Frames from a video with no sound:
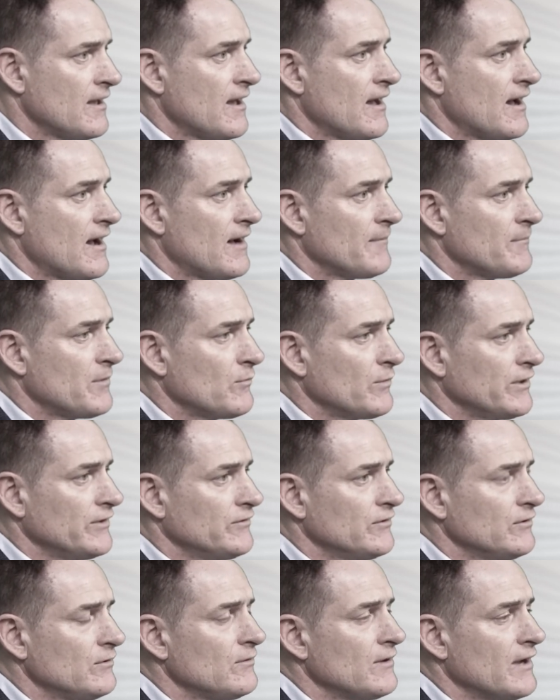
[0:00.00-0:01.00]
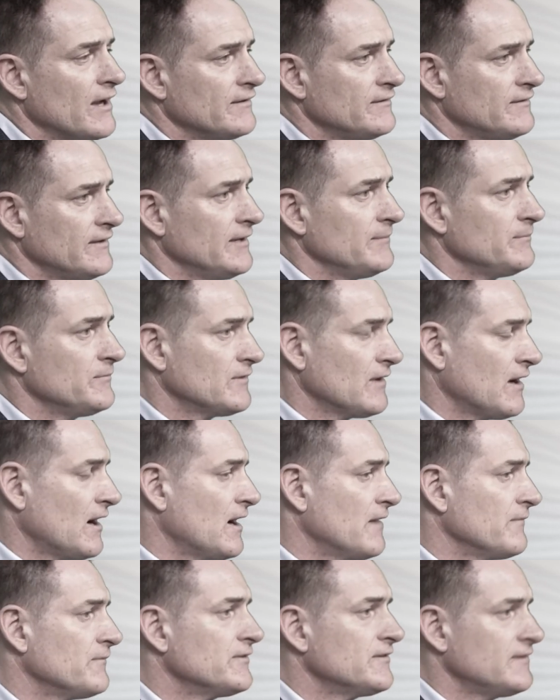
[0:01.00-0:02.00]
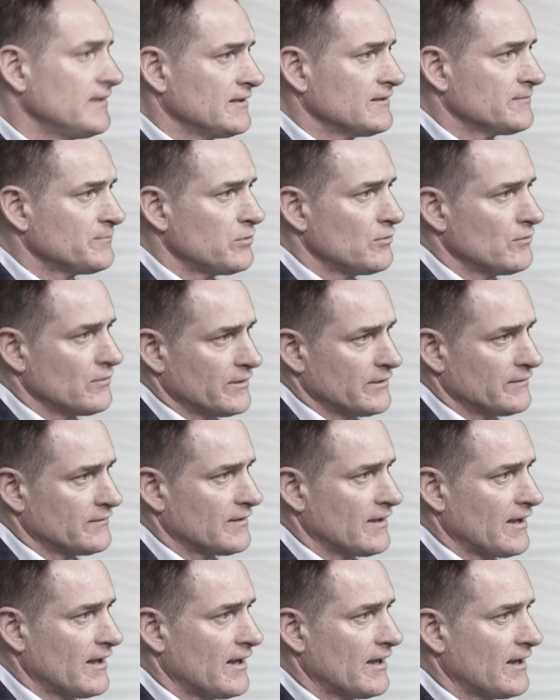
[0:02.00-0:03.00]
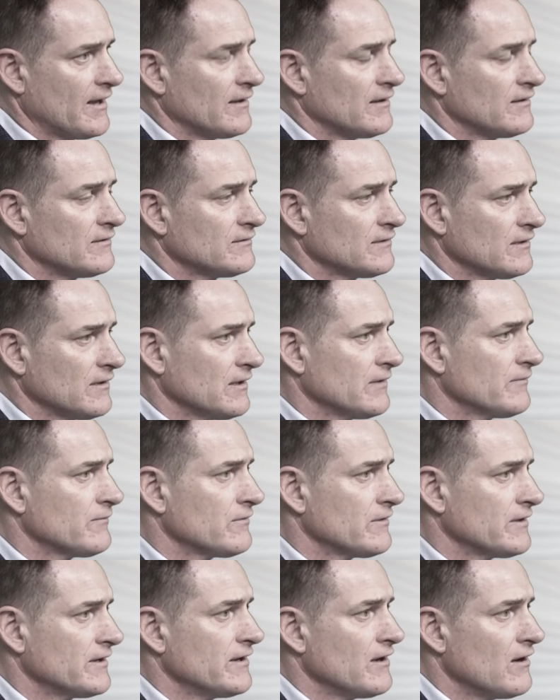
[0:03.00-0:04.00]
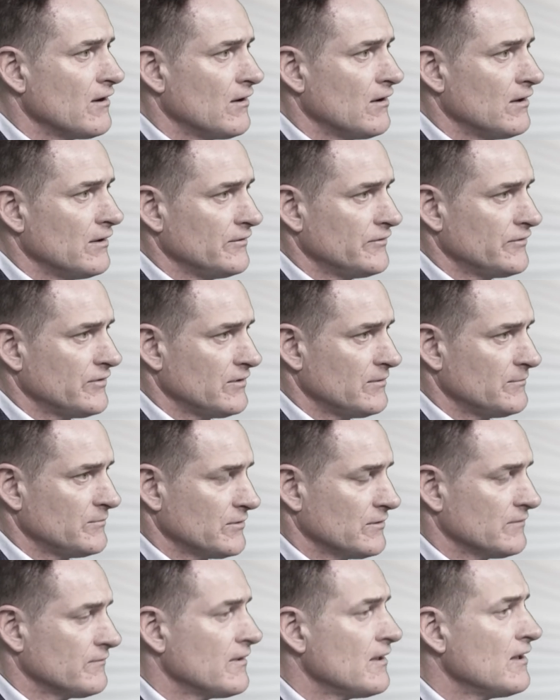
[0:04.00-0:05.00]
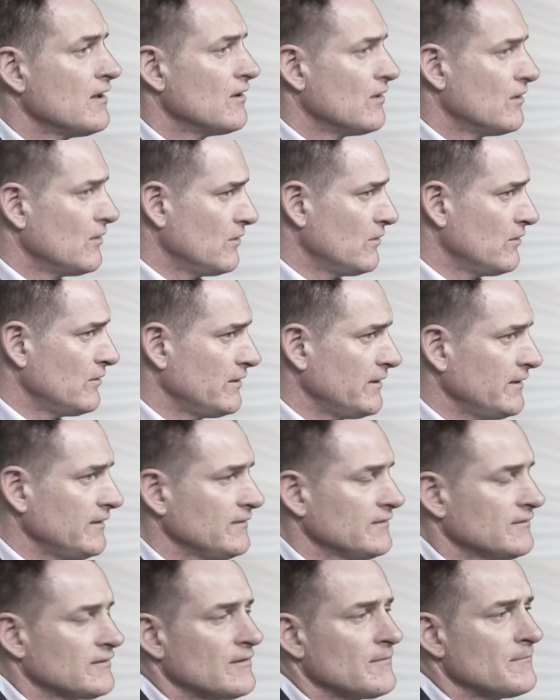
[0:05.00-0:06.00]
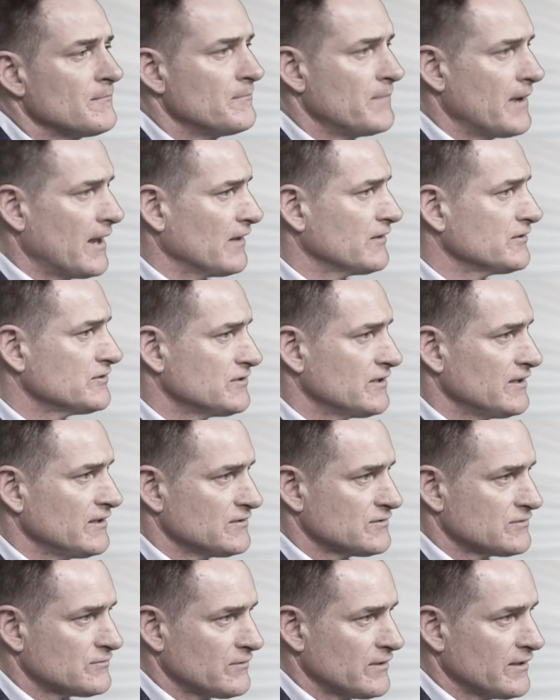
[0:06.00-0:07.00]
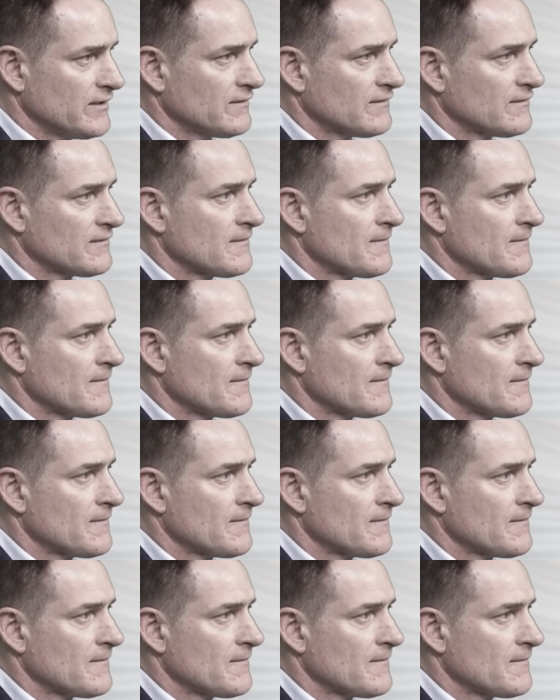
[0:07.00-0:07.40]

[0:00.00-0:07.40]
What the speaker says: but we do a deep dive six-point delivery in terms of earnings, balance sheet strength,